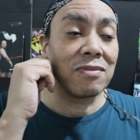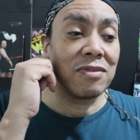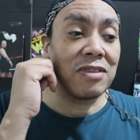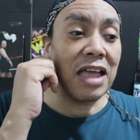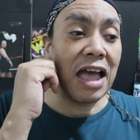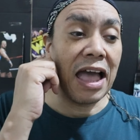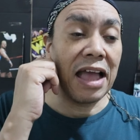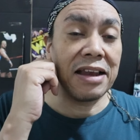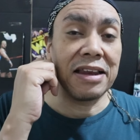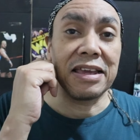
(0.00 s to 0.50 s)

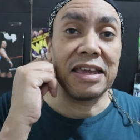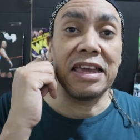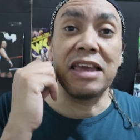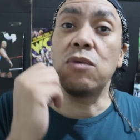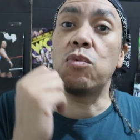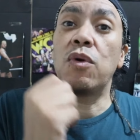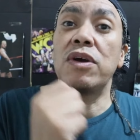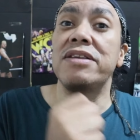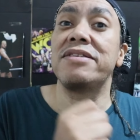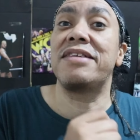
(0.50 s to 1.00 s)
that
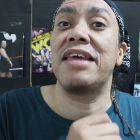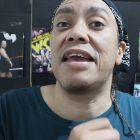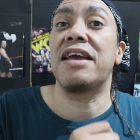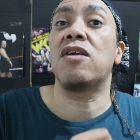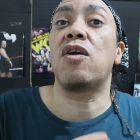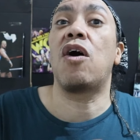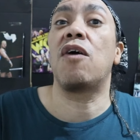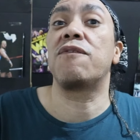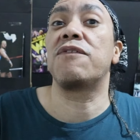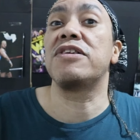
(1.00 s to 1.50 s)
he wouldn't take
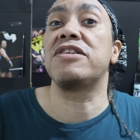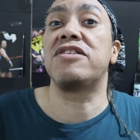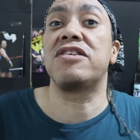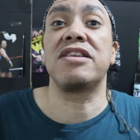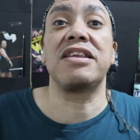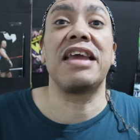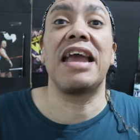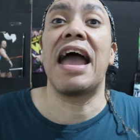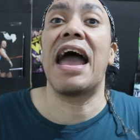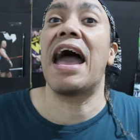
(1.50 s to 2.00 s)
it off
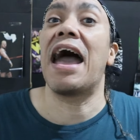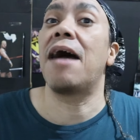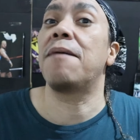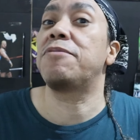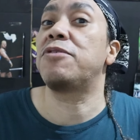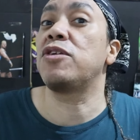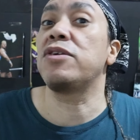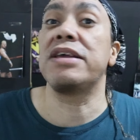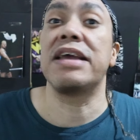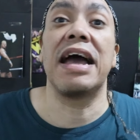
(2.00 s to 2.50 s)
until he
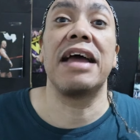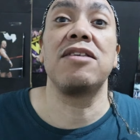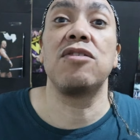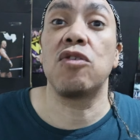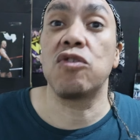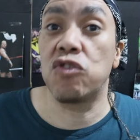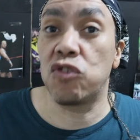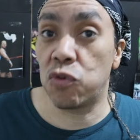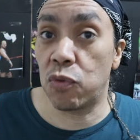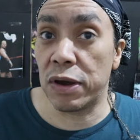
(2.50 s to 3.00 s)
absolutely had
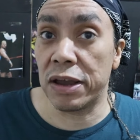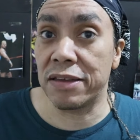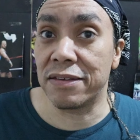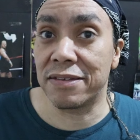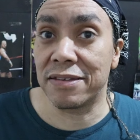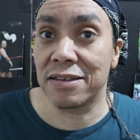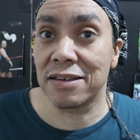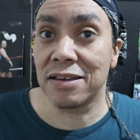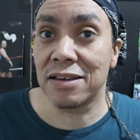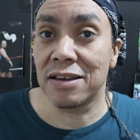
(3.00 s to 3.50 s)
no
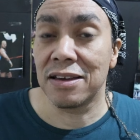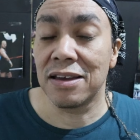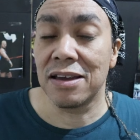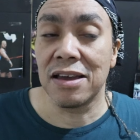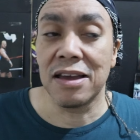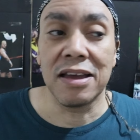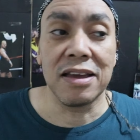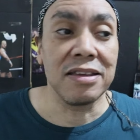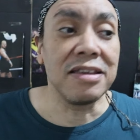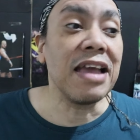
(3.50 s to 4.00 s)
choice.
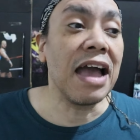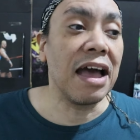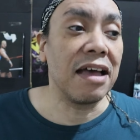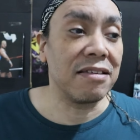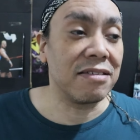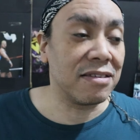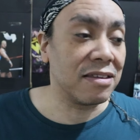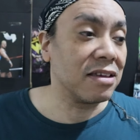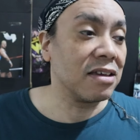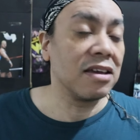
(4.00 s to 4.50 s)

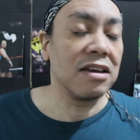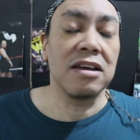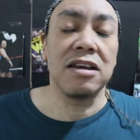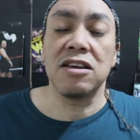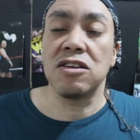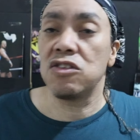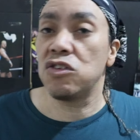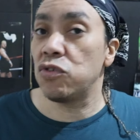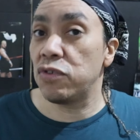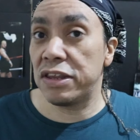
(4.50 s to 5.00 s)
Yes,
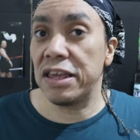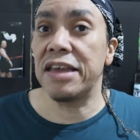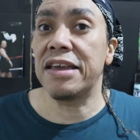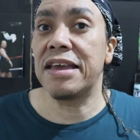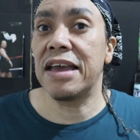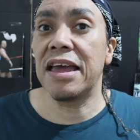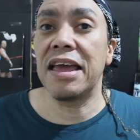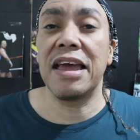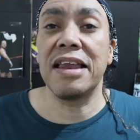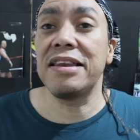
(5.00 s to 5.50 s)
you did
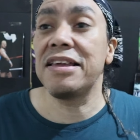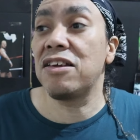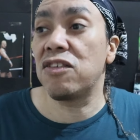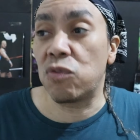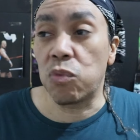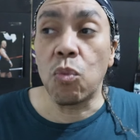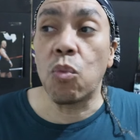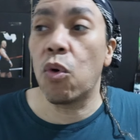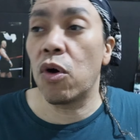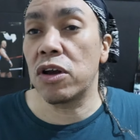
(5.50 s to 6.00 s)
get at
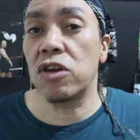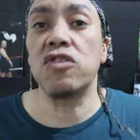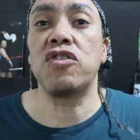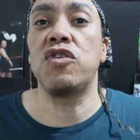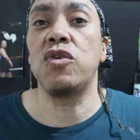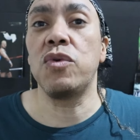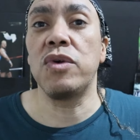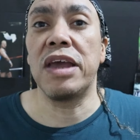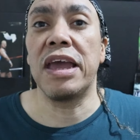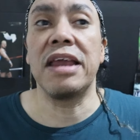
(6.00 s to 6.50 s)
least one or
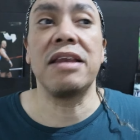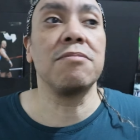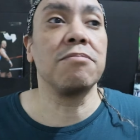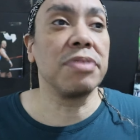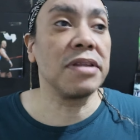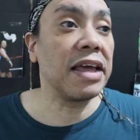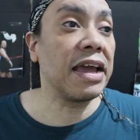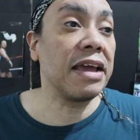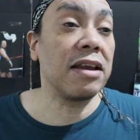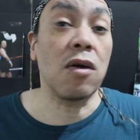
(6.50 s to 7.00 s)
two hidden
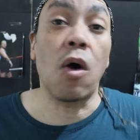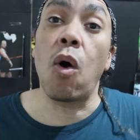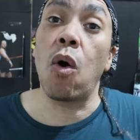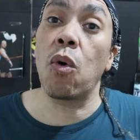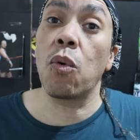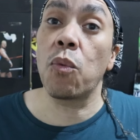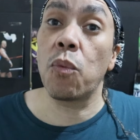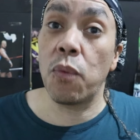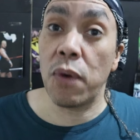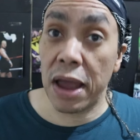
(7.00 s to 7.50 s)
blade
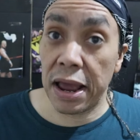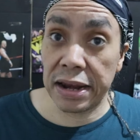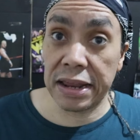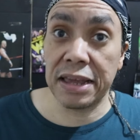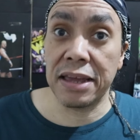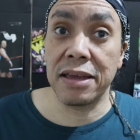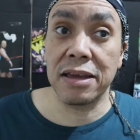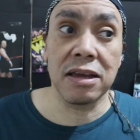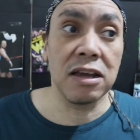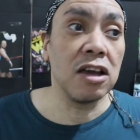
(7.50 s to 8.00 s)

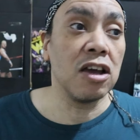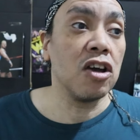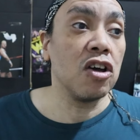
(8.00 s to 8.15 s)
already